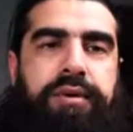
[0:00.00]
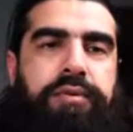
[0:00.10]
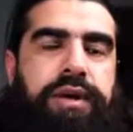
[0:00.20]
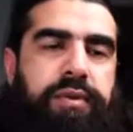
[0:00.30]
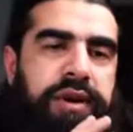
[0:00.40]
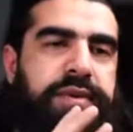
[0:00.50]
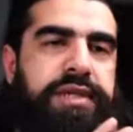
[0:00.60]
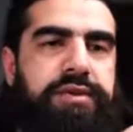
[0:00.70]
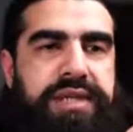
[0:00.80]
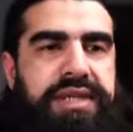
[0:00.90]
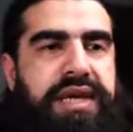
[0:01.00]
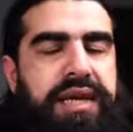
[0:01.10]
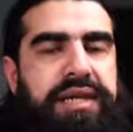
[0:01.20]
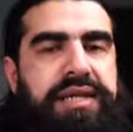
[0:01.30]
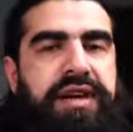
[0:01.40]
Well, what I've been doing since
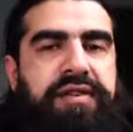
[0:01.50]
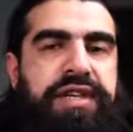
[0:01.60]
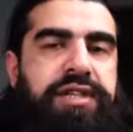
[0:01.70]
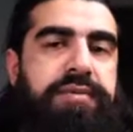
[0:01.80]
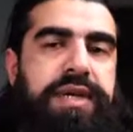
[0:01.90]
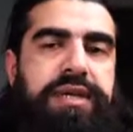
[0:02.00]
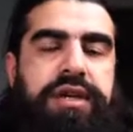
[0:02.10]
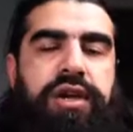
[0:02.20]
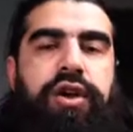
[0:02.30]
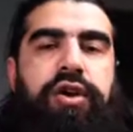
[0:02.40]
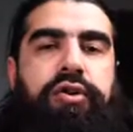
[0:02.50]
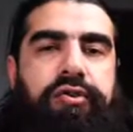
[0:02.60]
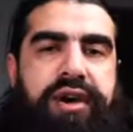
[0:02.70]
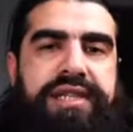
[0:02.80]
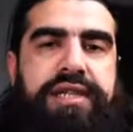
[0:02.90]
then is I've actually been
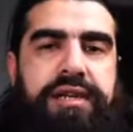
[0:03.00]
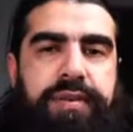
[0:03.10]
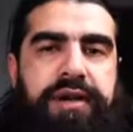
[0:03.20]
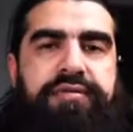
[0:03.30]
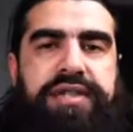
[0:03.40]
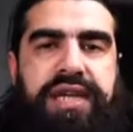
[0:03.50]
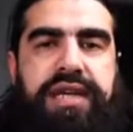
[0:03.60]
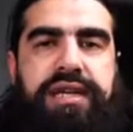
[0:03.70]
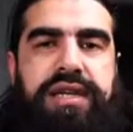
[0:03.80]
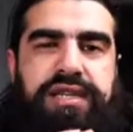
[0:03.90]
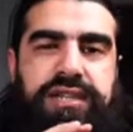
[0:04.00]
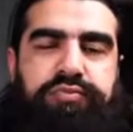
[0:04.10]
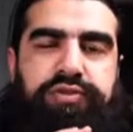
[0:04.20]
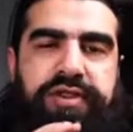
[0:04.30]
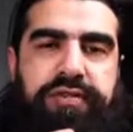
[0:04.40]
writing up every day,
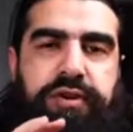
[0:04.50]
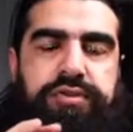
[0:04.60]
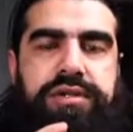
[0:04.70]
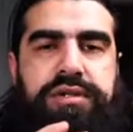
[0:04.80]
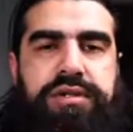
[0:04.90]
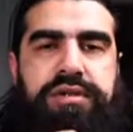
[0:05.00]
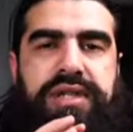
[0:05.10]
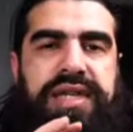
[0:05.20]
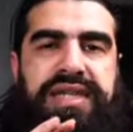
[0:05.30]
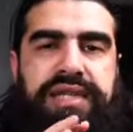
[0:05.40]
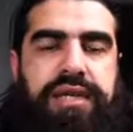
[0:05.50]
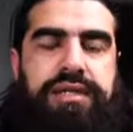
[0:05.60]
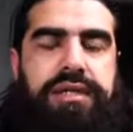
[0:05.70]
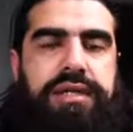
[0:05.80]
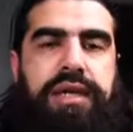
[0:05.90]
just brief notes, not that
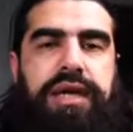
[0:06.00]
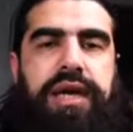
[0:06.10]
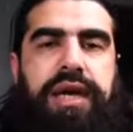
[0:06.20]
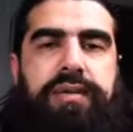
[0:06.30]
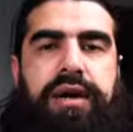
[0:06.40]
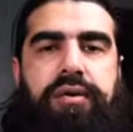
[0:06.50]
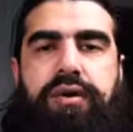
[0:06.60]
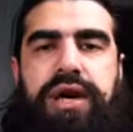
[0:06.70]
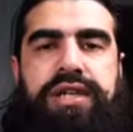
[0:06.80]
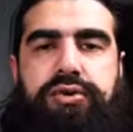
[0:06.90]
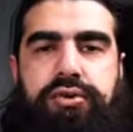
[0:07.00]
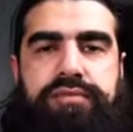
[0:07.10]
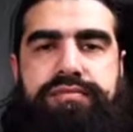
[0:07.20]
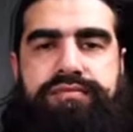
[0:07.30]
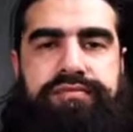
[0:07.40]
detailed, about what I taught.
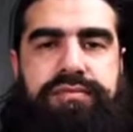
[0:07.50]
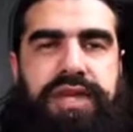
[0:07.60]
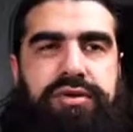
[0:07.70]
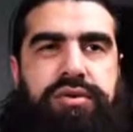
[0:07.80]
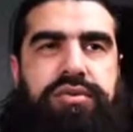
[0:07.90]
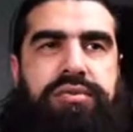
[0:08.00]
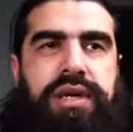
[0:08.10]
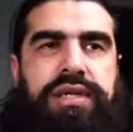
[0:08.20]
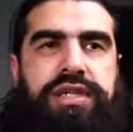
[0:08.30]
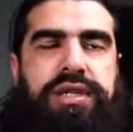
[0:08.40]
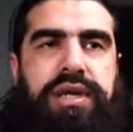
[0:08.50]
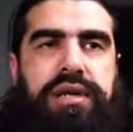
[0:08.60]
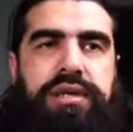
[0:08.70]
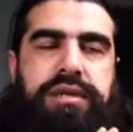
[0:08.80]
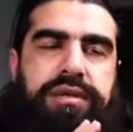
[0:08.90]
Yeah, so I teach
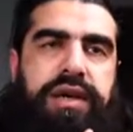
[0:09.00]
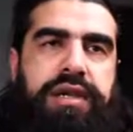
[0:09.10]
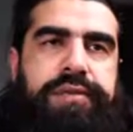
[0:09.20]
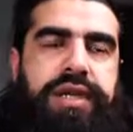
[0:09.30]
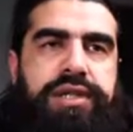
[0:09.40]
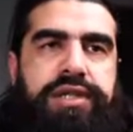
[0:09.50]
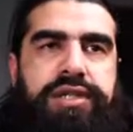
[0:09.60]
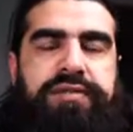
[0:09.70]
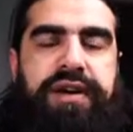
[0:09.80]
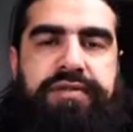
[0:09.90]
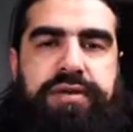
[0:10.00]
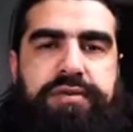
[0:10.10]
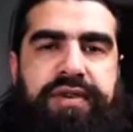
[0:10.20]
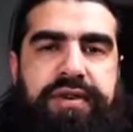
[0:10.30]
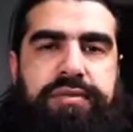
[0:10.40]
like in the Alimiyah, I teach
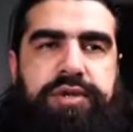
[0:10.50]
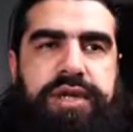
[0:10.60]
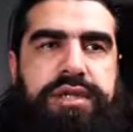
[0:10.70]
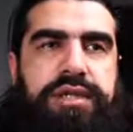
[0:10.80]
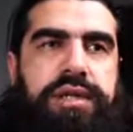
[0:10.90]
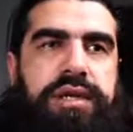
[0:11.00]
five subjects.